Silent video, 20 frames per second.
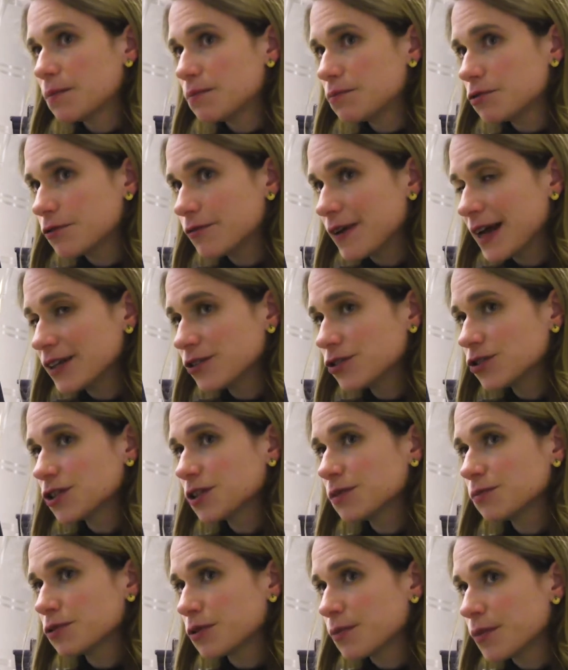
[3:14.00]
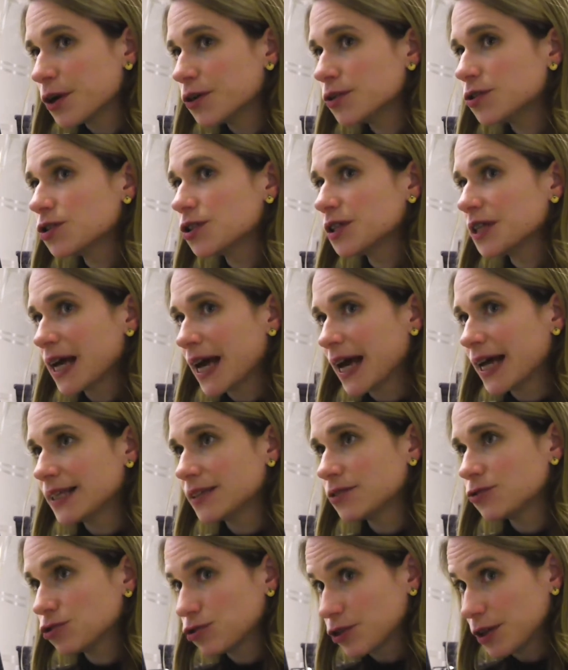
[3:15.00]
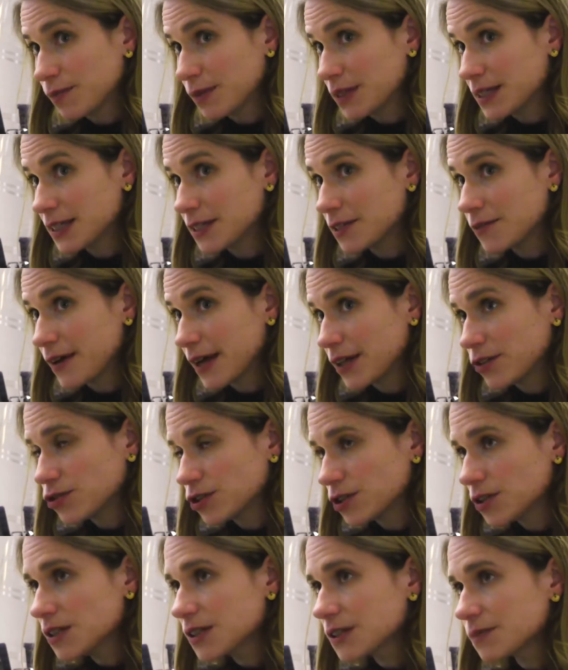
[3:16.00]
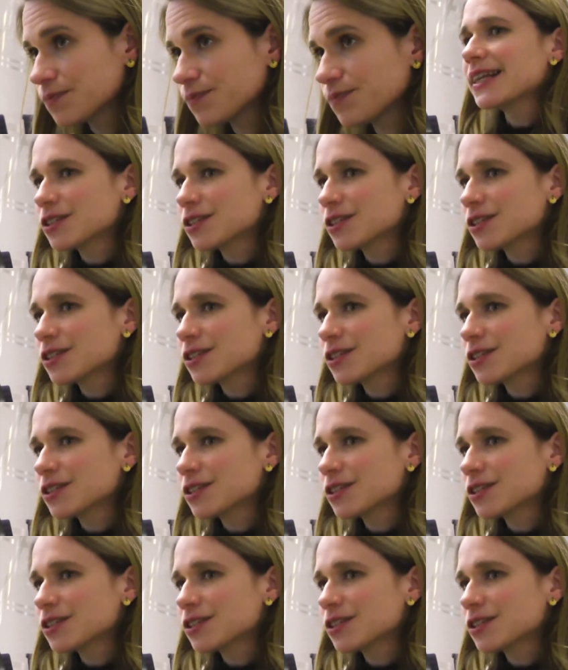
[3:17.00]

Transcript: prevention, promotion and treatment interventions.